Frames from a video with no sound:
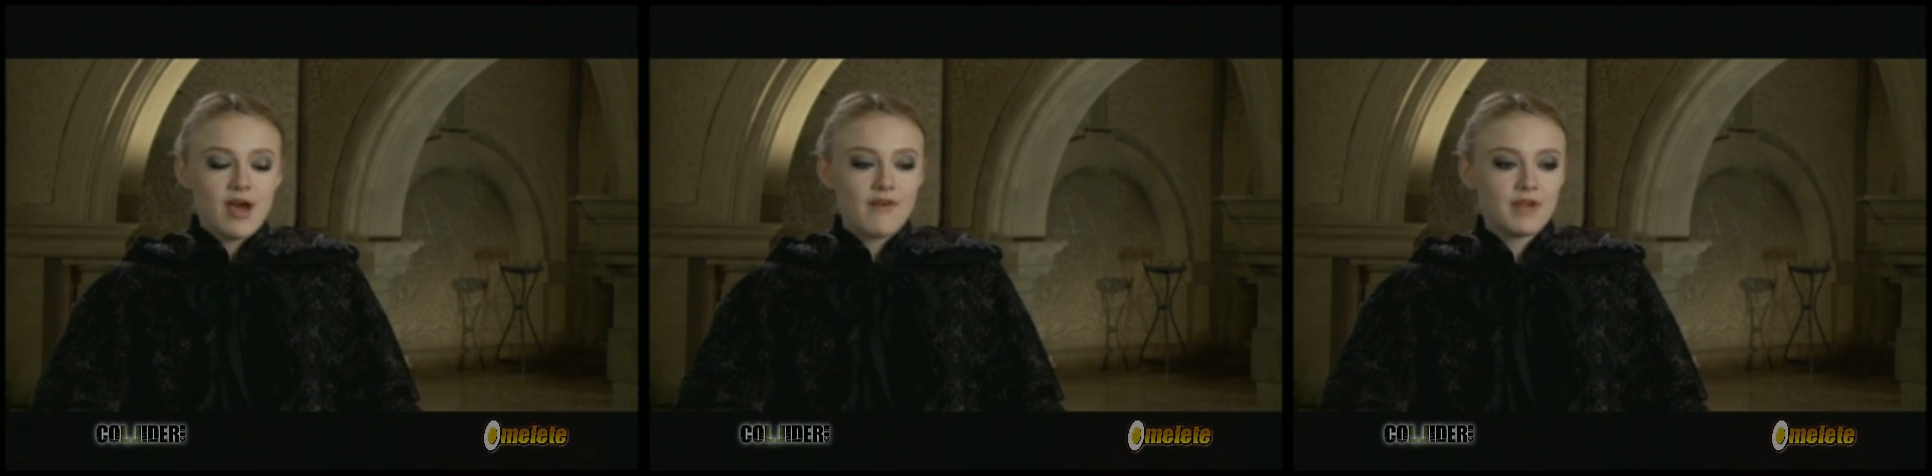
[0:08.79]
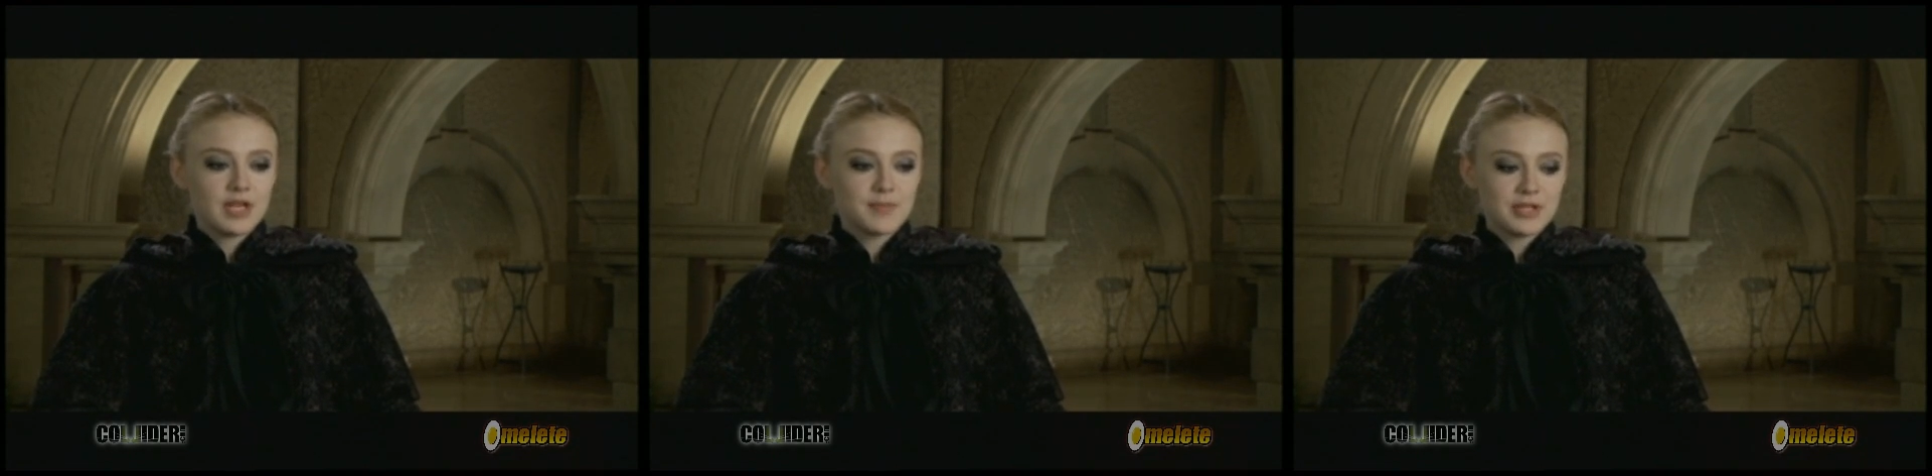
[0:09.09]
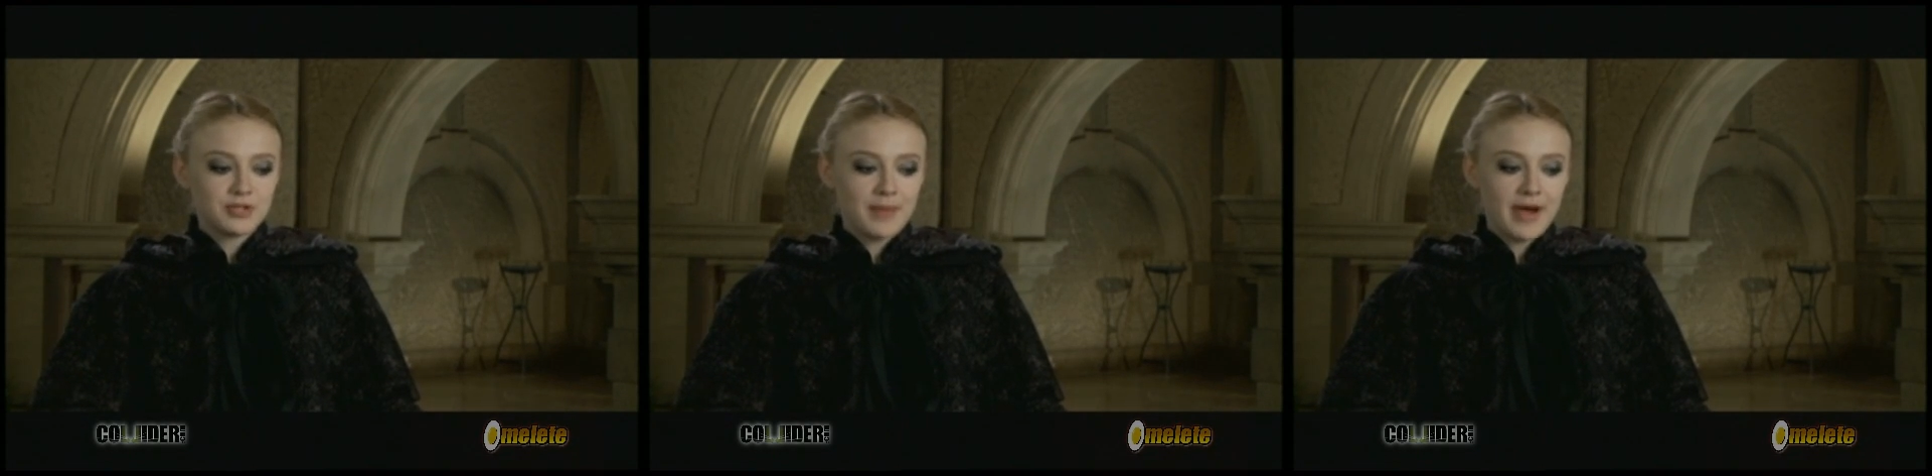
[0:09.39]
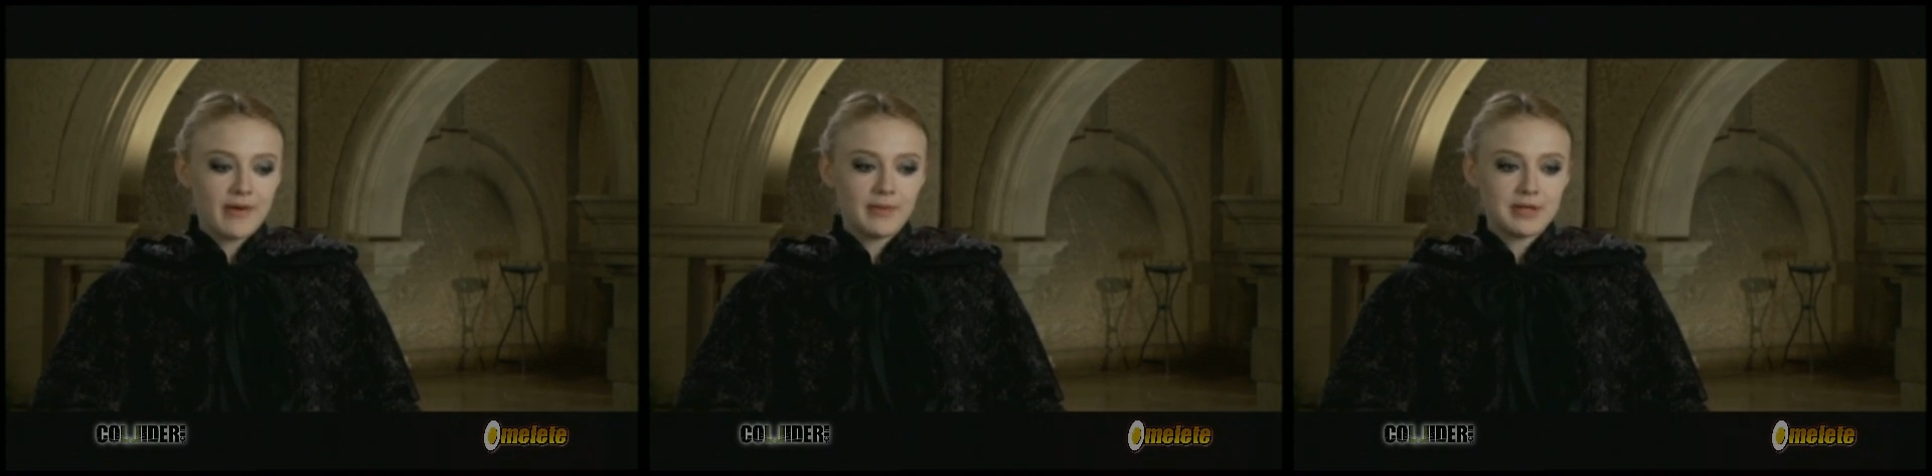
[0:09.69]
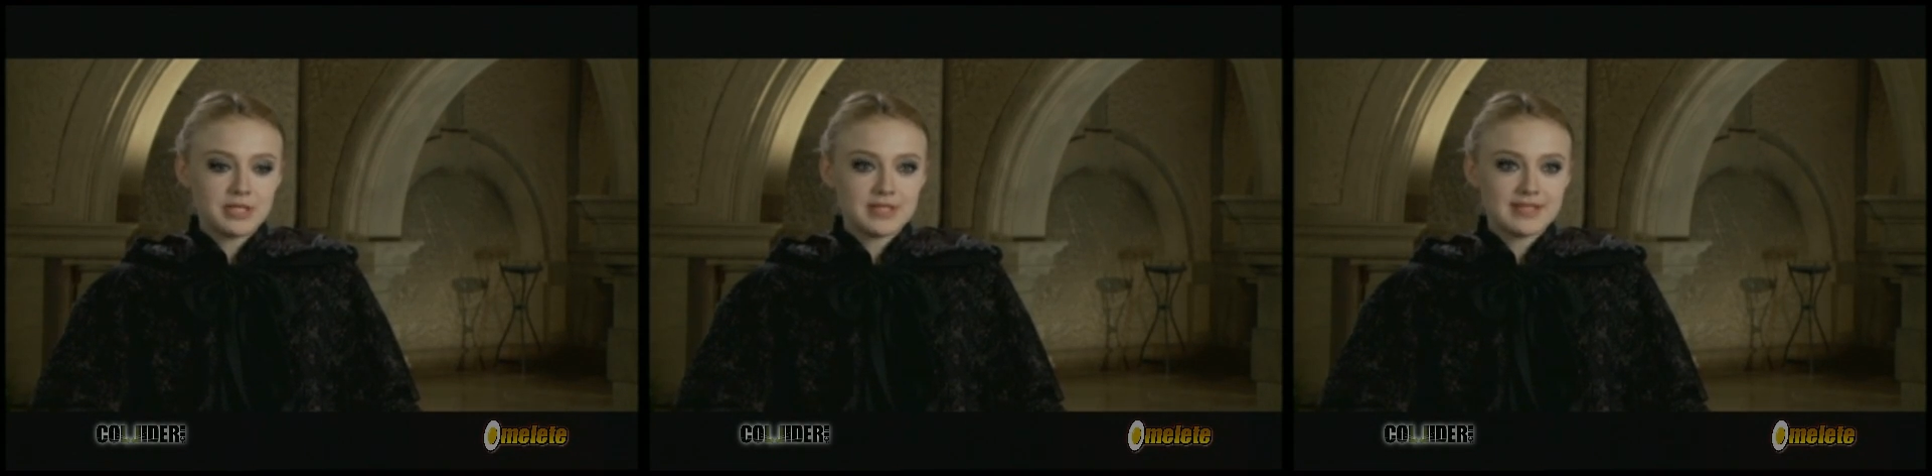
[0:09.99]
a very special power,
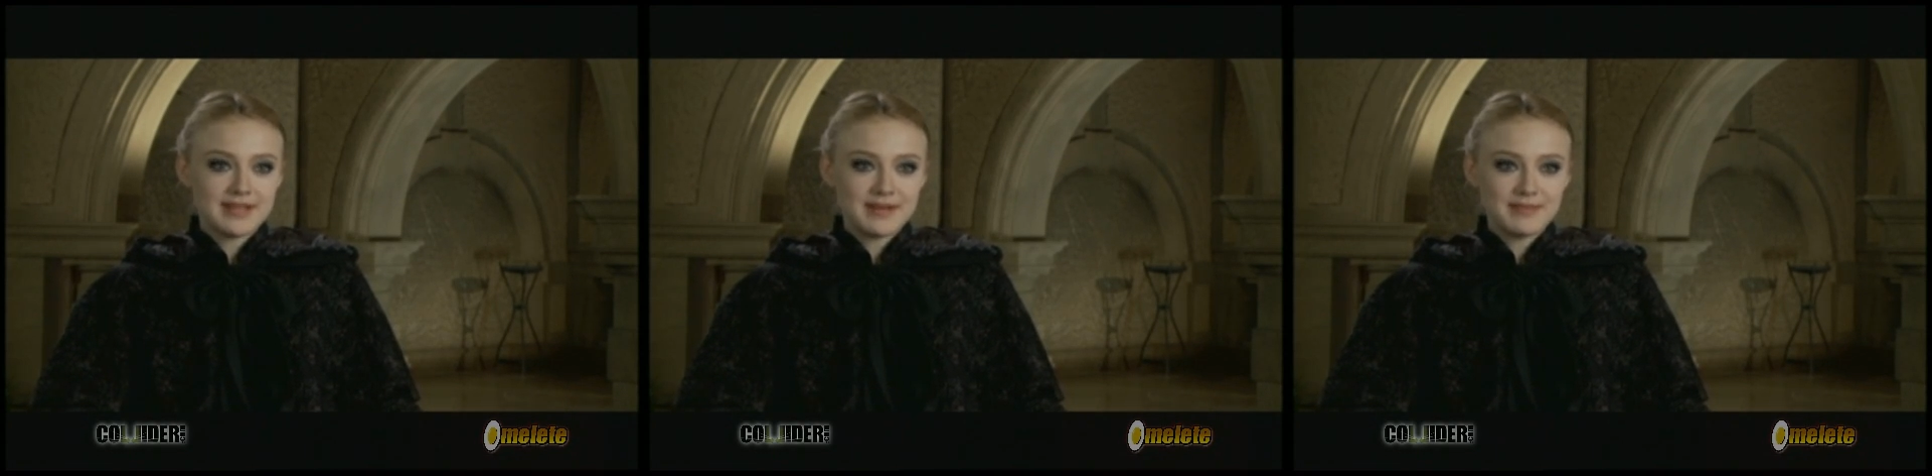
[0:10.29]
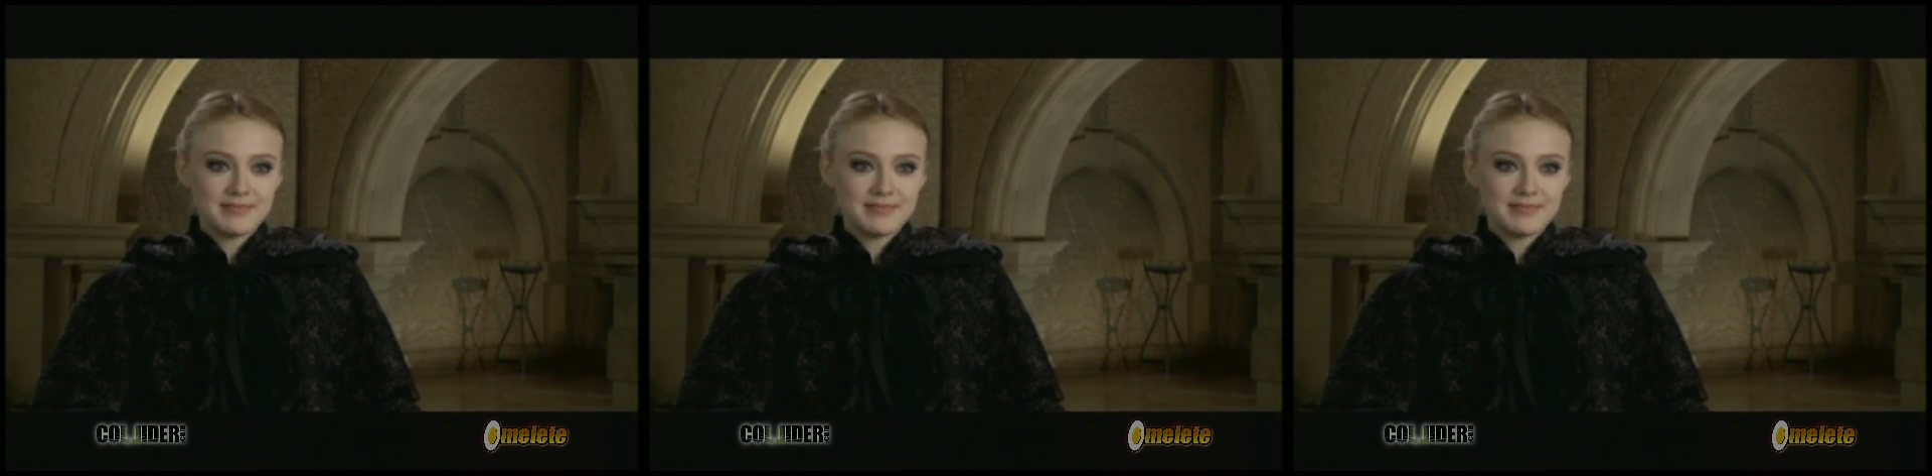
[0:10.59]
which is